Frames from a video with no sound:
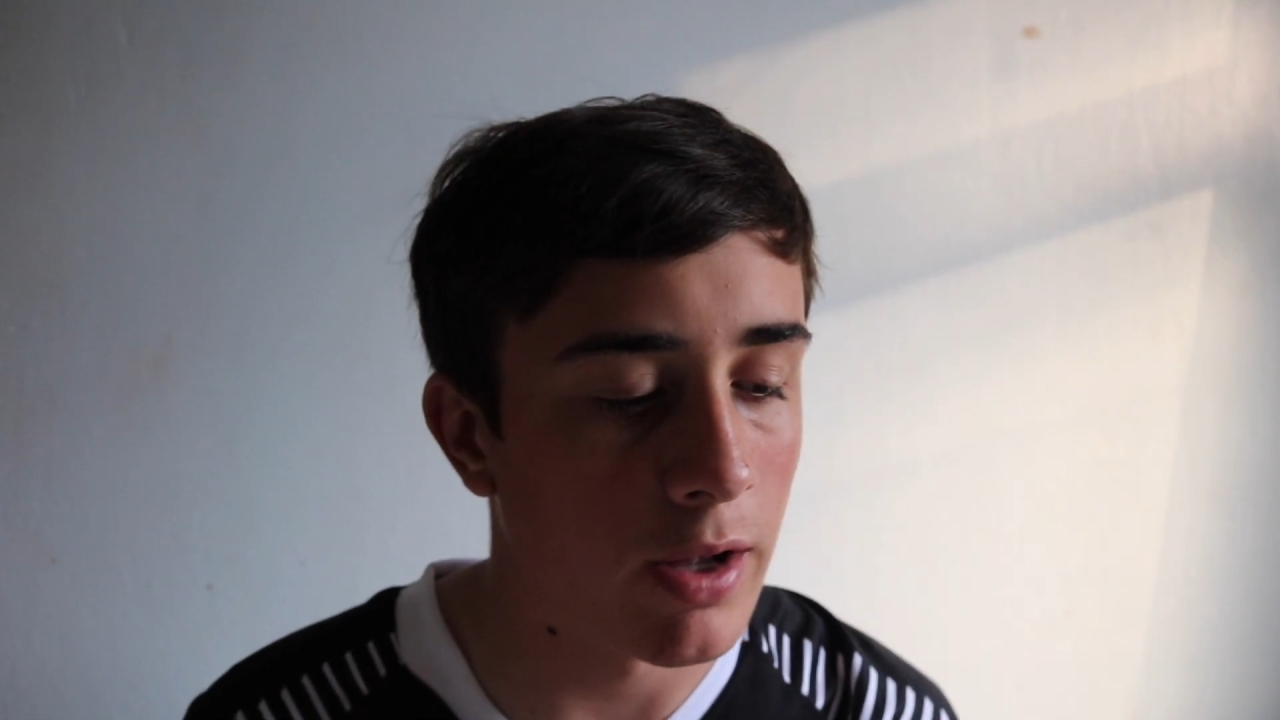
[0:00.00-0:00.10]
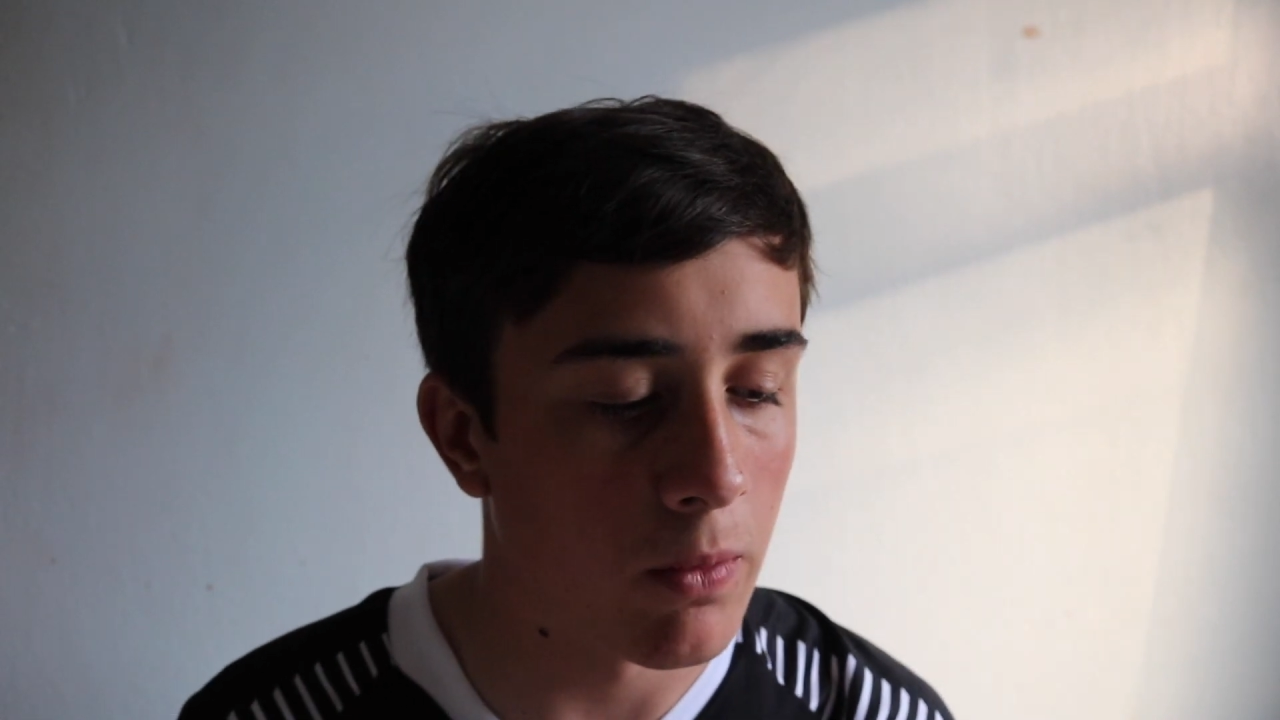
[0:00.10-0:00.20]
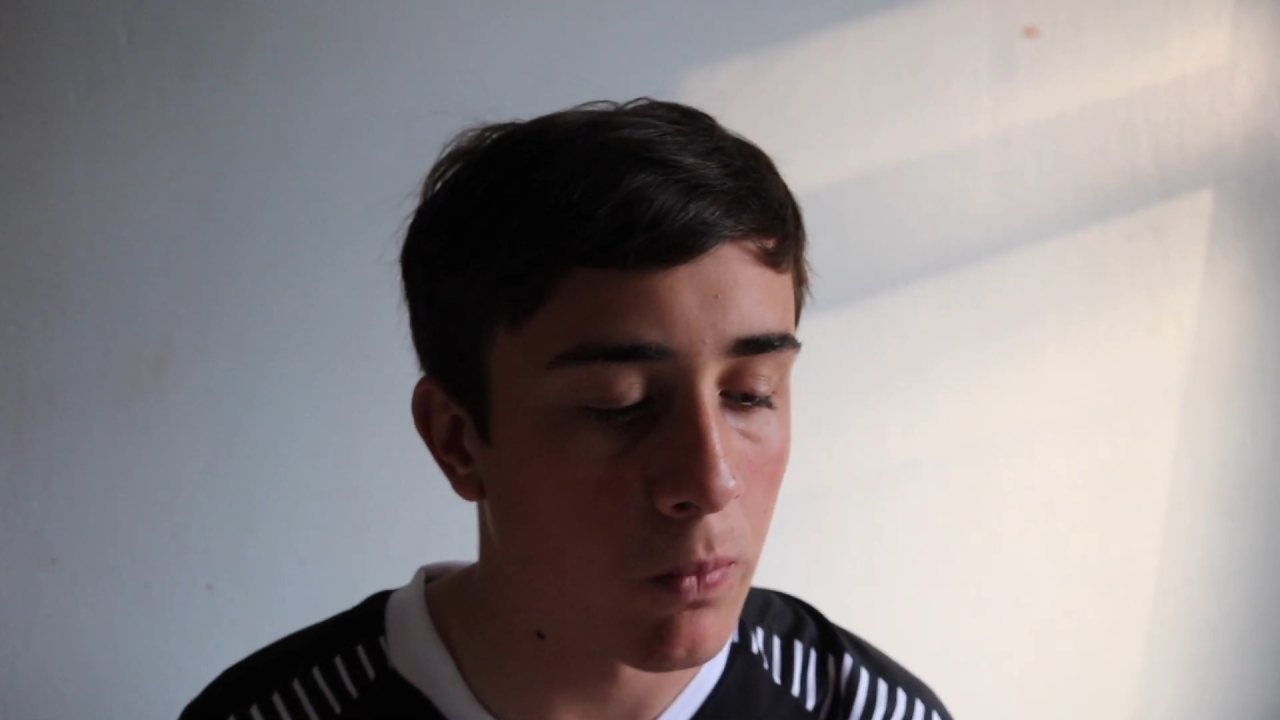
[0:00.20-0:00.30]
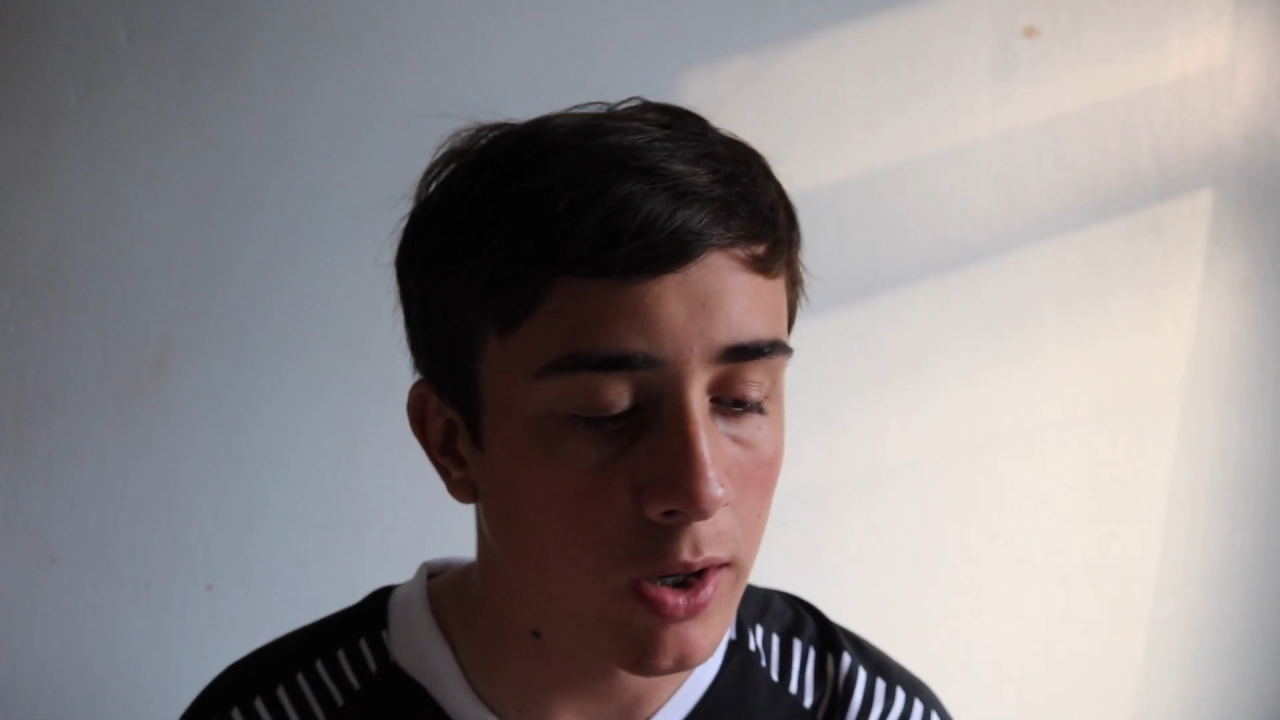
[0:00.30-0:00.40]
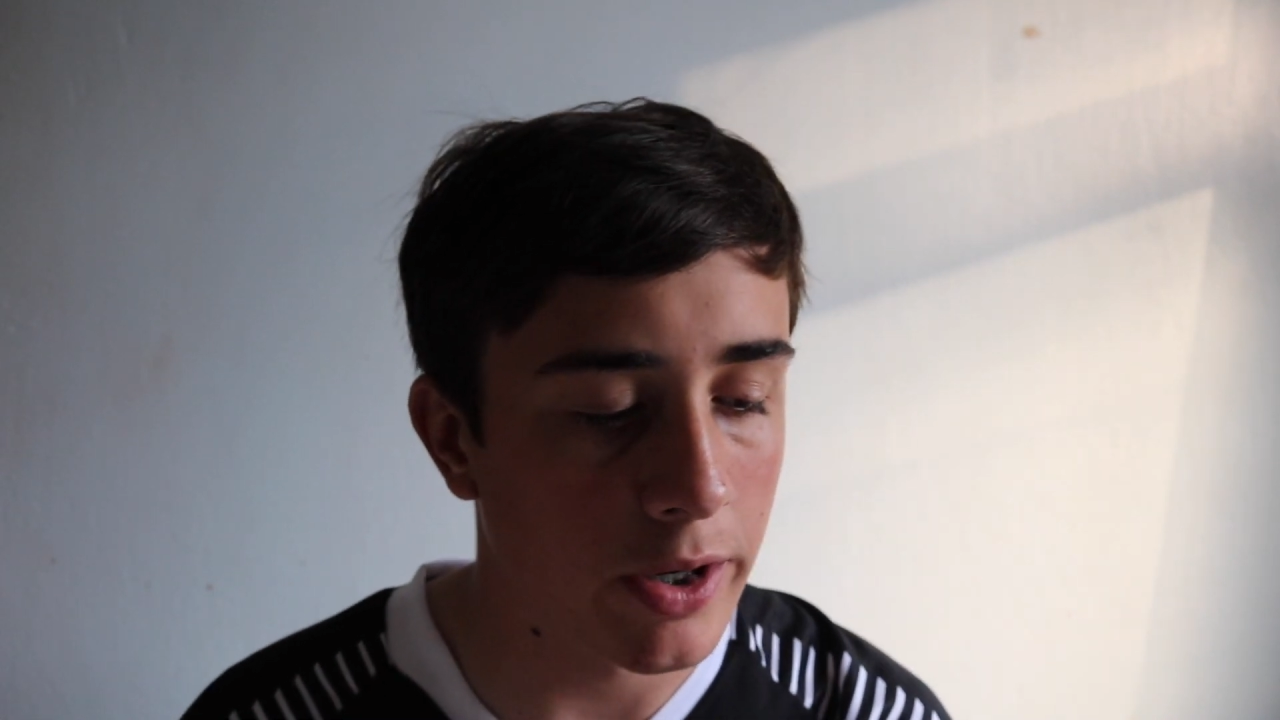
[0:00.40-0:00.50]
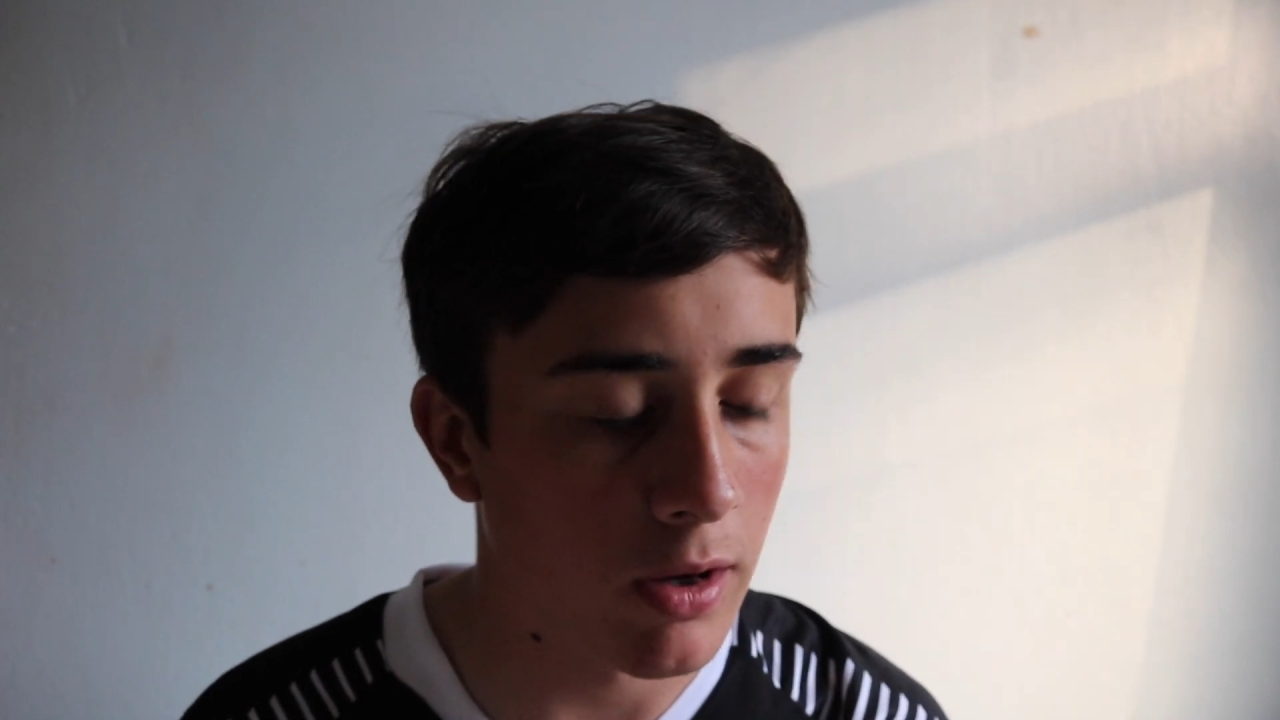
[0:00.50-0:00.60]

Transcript: and I really